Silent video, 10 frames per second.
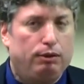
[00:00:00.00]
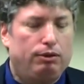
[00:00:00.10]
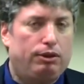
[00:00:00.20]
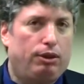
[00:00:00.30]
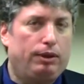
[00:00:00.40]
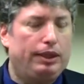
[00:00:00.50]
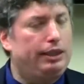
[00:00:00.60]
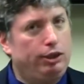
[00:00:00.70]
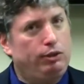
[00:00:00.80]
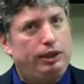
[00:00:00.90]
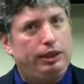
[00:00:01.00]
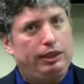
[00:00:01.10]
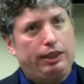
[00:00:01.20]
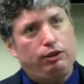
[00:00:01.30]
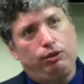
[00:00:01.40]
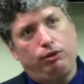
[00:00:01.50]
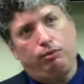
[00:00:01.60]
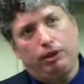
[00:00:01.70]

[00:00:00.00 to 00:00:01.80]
So it's interesting that two